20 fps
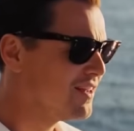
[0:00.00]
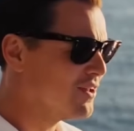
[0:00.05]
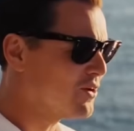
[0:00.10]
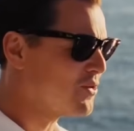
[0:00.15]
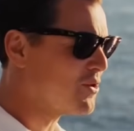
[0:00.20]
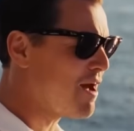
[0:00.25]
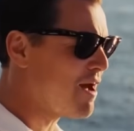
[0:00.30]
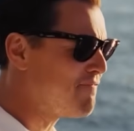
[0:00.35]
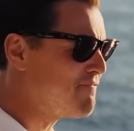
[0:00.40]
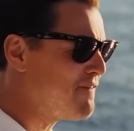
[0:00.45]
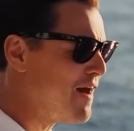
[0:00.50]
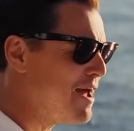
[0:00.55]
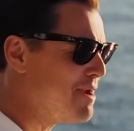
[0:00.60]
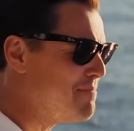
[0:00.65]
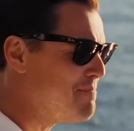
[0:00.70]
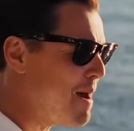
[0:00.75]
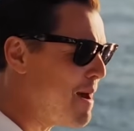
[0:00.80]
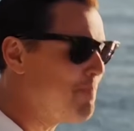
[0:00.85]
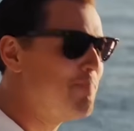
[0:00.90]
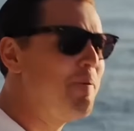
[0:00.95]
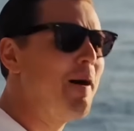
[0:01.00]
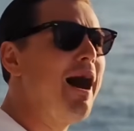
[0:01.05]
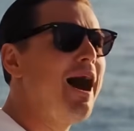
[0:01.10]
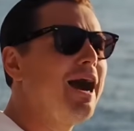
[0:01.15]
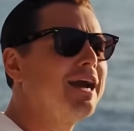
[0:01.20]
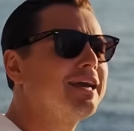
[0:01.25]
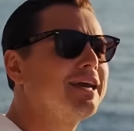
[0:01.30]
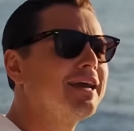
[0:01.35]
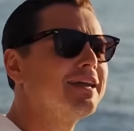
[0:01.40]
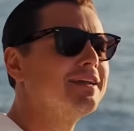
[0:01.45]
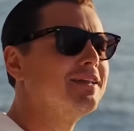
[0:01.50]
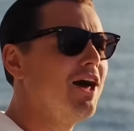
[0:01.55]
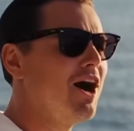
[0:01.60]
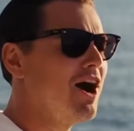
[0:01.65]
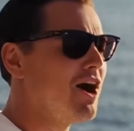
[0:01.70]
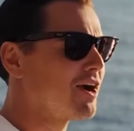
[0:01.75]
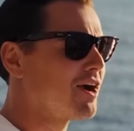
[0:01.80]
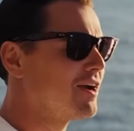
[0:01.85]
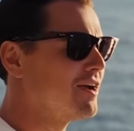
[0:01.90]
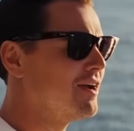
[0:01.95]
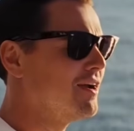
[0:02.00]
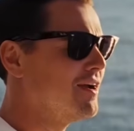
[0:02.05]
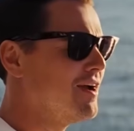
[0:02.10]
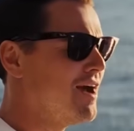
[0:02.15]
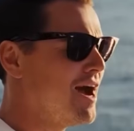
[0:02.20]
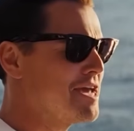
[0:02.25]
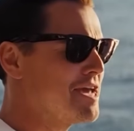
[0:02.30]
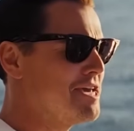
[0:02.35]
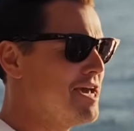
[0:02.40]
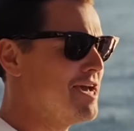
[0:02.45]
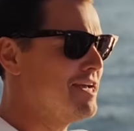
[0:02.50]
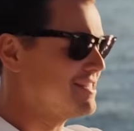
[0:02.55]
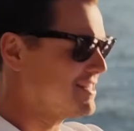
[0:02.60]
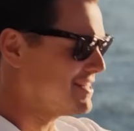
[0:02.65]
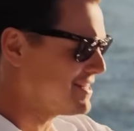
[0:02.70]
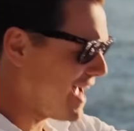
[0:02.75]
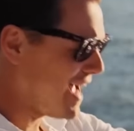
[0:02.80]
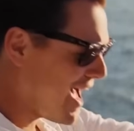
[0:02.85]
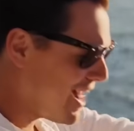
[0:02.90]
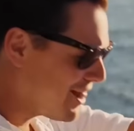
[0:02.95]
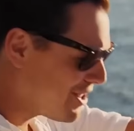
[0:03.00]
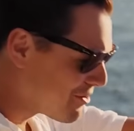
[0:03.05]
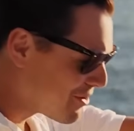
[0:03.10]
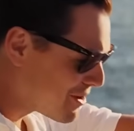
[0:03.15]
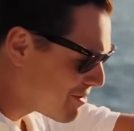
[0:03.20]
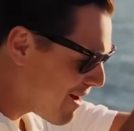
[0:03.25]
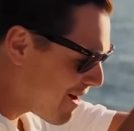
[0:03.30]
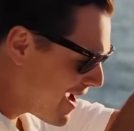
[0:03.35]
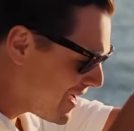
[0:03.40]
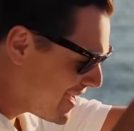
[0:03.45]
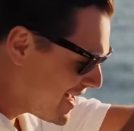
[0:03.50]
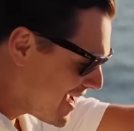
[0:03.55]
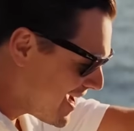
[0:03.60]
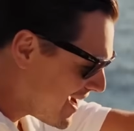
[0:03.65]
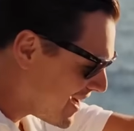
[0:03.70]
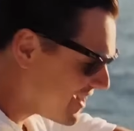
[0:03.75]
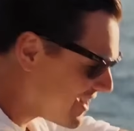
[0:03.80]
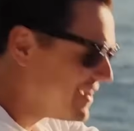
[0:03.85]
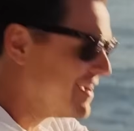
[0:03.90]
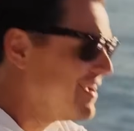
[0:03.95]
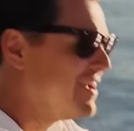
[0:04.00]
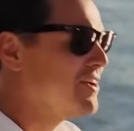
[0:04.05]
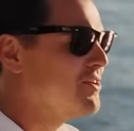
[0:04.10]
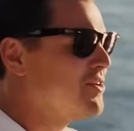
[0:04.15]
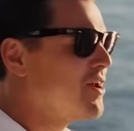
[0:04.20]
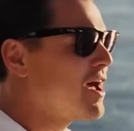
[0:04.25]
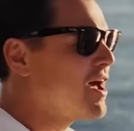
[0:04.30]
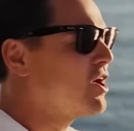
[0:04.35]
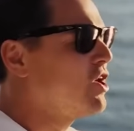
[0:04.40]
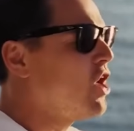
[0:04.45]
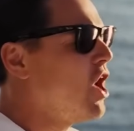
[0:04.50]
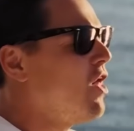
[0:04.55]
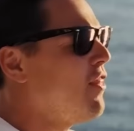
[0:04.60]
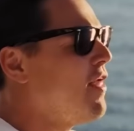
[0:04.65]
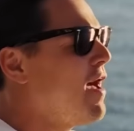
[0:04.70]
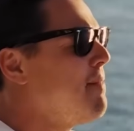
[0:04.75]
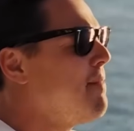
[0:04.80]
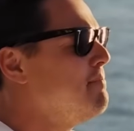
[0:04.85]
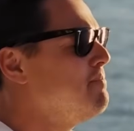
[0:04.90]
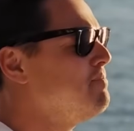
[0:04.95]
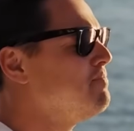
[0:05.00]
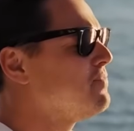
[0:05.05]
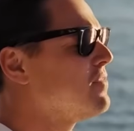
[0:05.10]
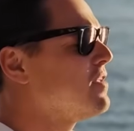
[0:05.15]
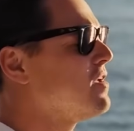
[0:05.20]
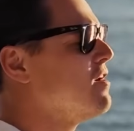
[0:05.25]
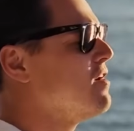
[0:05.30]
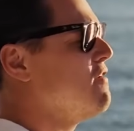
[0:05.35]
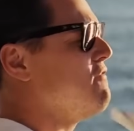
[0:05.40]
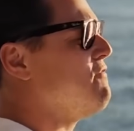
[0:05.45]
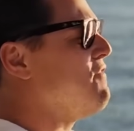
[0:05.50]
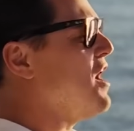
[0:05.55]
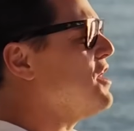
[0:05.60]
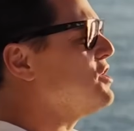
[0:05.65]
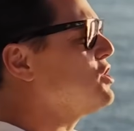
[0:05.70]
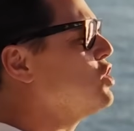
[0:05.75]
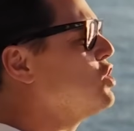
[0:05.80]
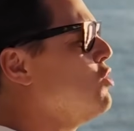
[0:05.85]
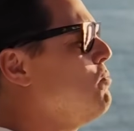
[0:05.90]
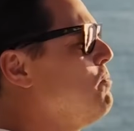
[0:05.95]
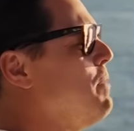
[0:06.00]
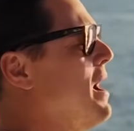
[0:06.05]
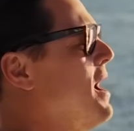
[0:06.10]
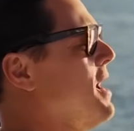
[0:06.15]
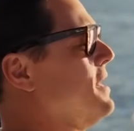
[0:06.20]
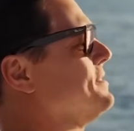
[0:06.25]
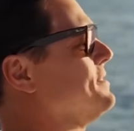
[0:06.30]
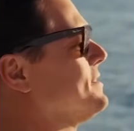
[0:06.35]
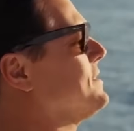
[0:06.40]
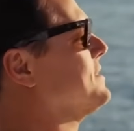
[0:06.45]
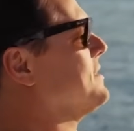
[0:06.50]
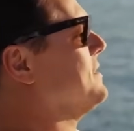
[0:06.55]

look what I found in my pocket. Look, a year's salary right here. What I call them? Fun coupons.